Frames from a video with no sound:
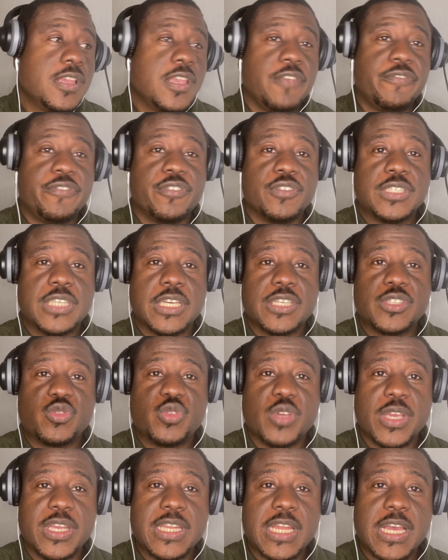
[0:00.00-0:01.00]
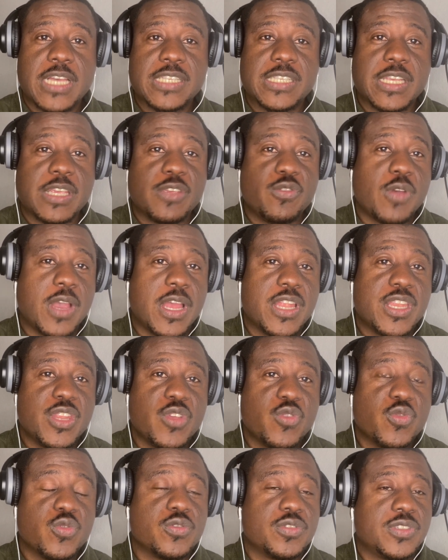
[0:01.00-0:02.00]
if you just join us and you are
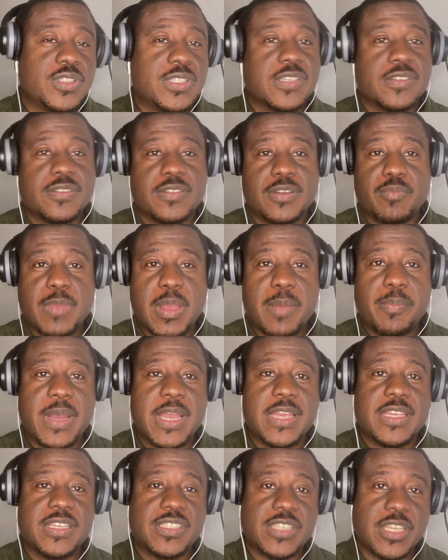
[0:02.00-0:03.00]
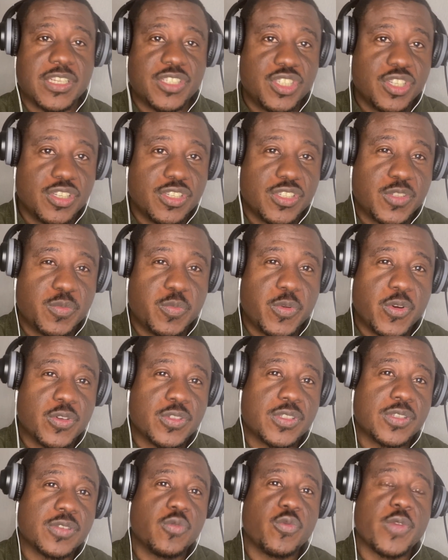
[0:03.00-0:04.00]
new, still remember it's Ashili
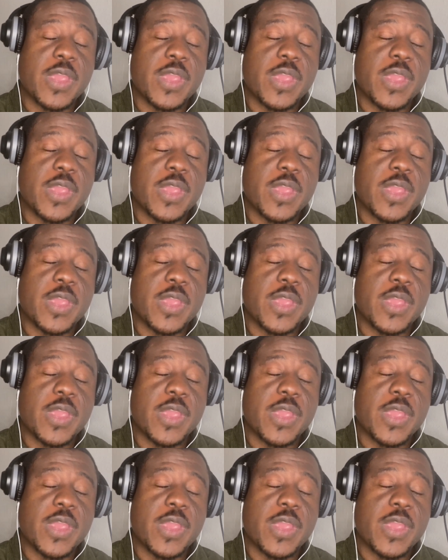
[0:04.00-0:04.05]
Sports.